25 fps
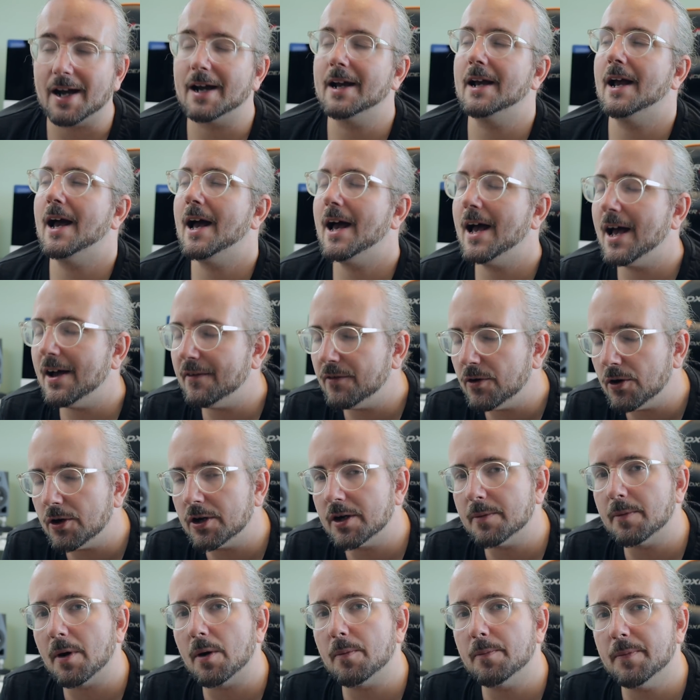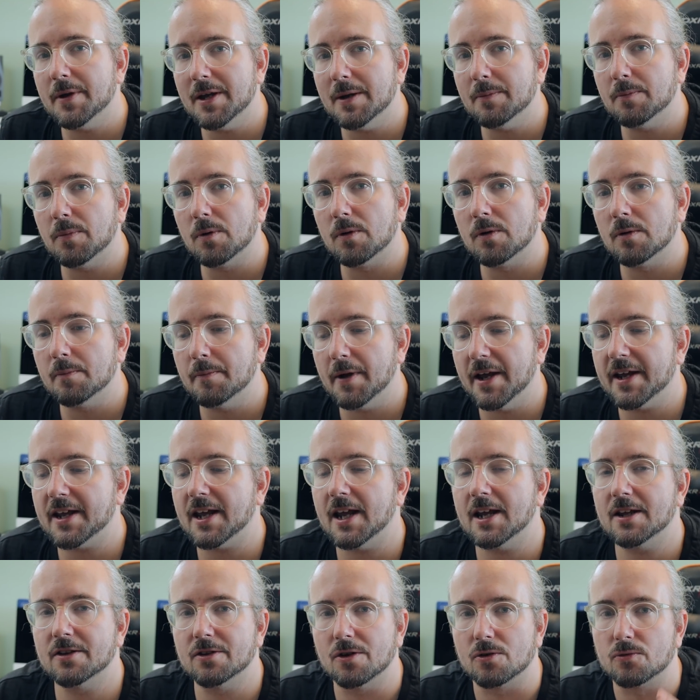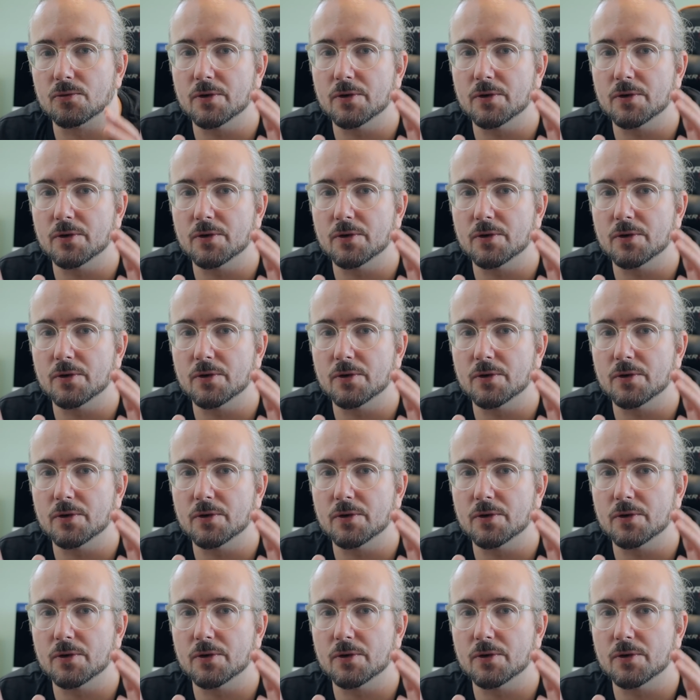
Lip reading: I have heard about people making the